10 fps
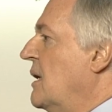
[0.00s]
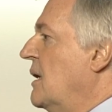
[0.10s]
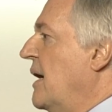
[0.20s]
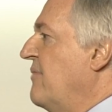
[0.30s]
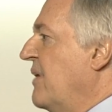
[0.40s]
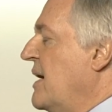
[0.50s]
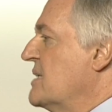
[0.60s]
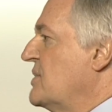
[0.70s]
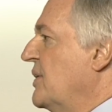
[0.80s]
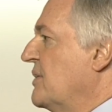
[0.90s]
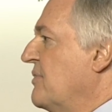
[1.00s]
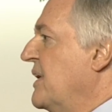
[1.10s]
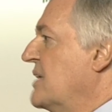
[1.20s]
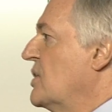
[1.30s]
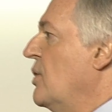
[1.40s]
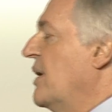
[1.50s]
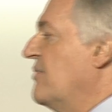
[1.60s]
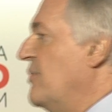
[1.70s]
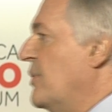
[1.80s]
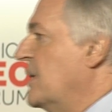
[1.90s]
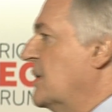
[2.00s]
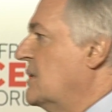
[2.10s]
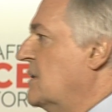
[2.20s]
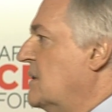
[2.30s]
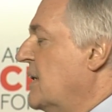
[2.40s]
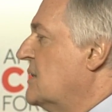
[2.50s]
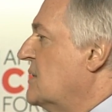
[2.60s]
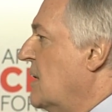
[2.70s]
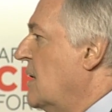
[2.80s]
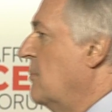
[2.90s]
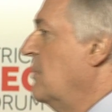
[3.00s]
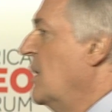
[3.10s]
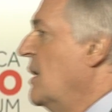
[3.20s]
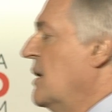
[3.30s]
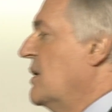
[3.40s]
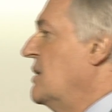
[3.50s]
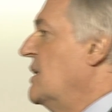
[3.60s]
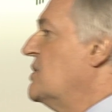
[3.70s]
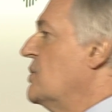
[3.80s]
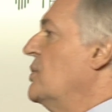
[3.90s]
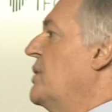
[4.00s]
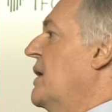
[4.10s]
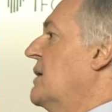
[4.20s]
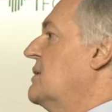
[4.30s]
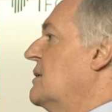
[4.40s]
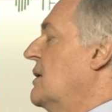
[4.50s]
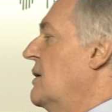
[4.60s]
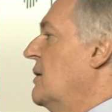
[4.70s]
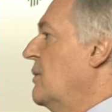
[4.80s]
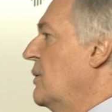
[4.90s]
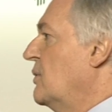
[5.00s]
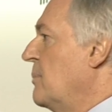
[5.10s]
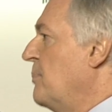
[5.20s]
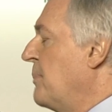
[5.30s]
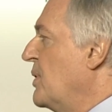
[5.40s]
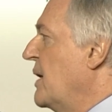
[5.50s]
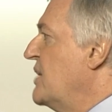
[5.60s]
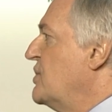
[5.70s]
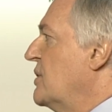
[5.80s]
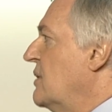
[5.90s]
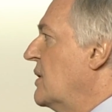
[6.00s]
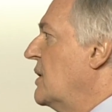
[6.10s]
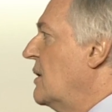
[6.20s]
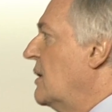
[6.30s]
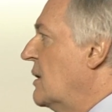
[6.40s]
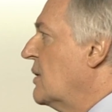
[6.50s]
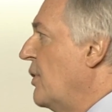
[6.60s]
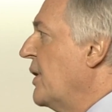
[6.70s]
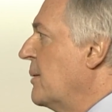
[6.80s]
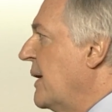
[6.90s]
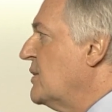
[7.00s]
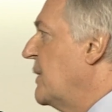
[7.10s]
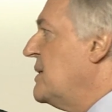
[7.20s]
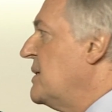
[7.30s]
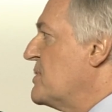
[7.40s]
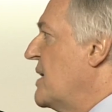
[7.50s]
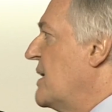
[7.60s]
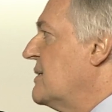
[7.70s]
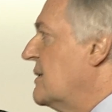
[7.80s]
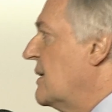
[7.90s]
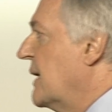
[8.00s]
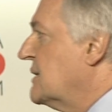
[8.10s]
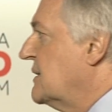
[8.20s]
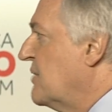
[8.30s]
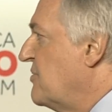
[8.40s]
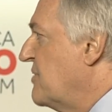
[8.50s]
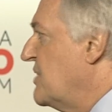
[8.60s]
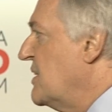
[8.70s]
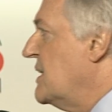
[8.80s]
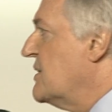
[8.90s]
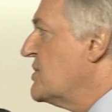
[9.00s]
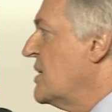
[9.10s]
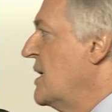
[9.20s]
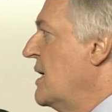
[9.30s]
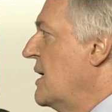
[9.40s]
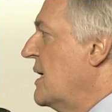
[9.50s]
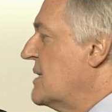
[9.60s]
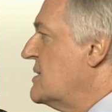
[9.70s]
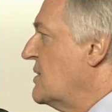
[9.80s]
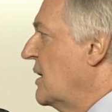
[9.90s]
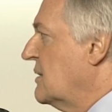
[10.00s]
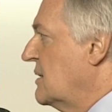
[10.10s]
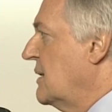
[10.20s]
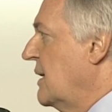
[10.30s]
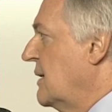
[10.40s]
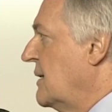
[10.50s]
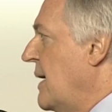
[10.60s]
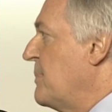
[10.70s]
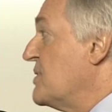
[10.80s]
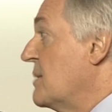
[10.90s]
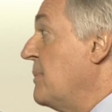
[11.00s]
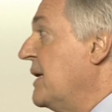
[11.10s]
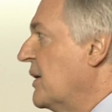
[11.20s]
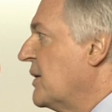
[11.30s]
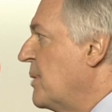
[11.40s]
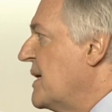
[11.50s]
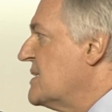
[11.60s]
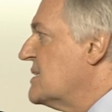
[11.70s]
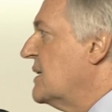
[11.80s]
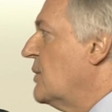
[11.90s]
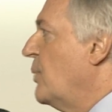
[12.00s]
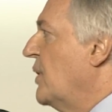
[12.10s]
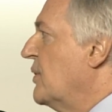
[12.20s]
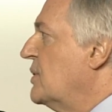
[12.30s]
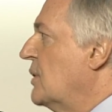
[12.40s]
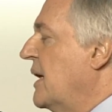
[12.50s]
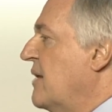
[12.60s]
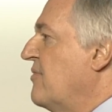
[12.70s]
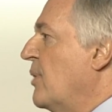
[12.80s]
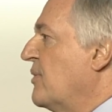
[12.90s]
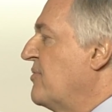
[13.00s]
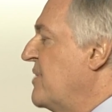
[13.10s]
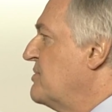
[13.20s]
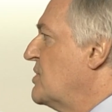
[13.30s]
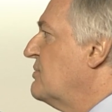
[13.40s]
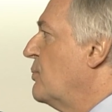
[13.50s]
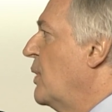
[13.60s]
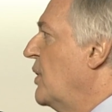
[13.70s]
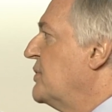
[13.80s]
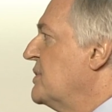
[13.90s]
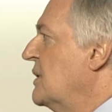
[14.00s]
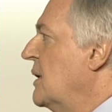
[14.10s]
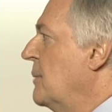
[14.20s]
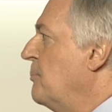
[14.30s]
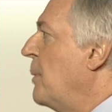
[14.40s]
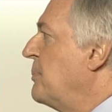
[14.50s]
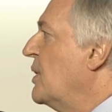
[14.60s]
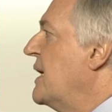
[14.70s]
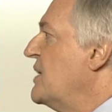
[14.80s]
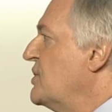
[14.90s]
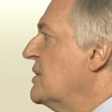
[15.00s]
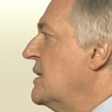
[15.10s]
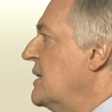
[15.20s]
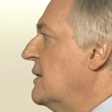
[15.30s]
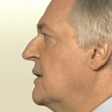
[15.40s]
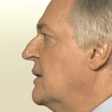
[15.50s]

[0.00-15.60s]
Africa has a lot of things going for it that you need to look at. The population growing by 20% in the next 10, 15 years. It's not that that happens in many other places in the world. You'll have 1/5 of the world population here.